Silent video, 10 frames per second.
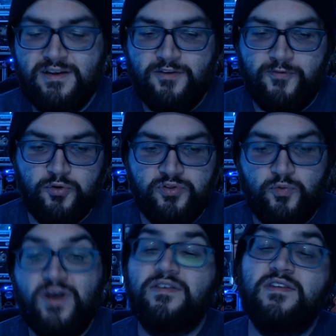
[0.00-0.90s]
for the
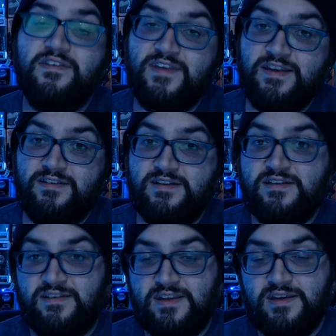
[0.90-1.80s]
rest of the season and to
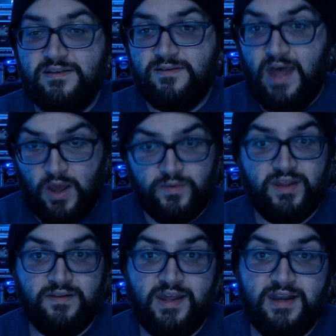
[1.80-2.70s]
see how they
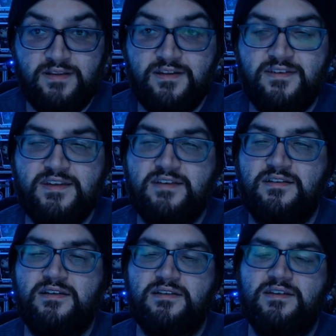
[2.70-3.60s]
land this season
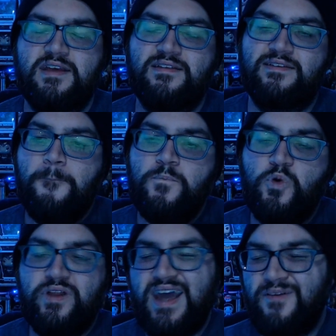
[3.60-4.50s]
because it's we
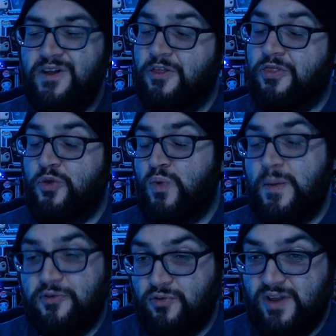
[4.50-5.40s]
only have like three
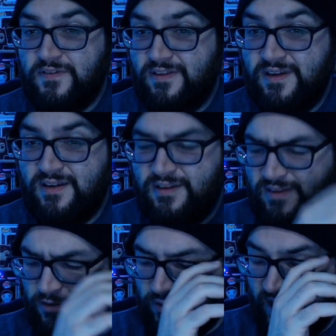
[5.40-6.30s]
episodes left i think because i
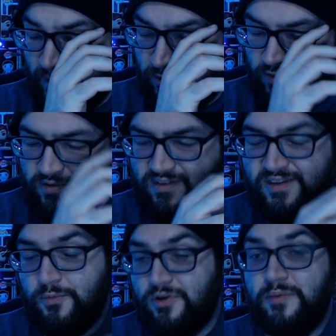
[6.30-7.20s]
think there's eight episodes in the
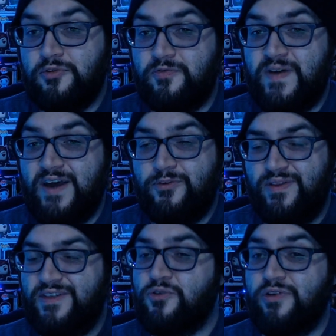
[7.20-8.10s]
season we're on episode five so i
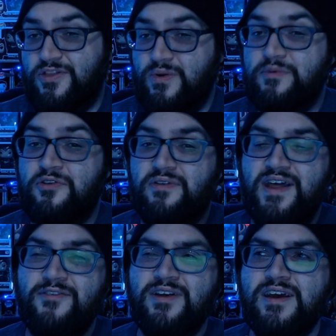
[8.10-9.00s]
think there's only three episodes
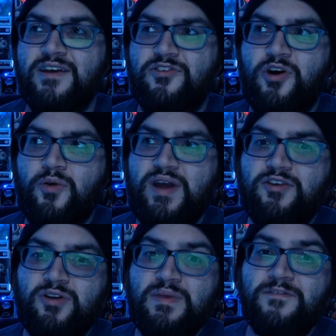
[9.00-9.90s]
left so it's
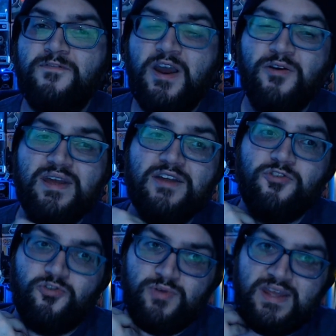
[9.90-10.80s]
going to be very
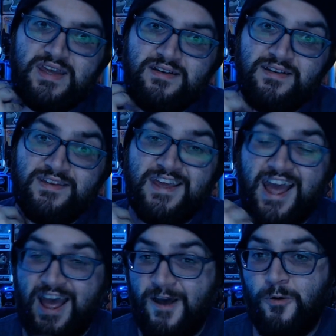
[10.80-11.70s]
intriguing to see how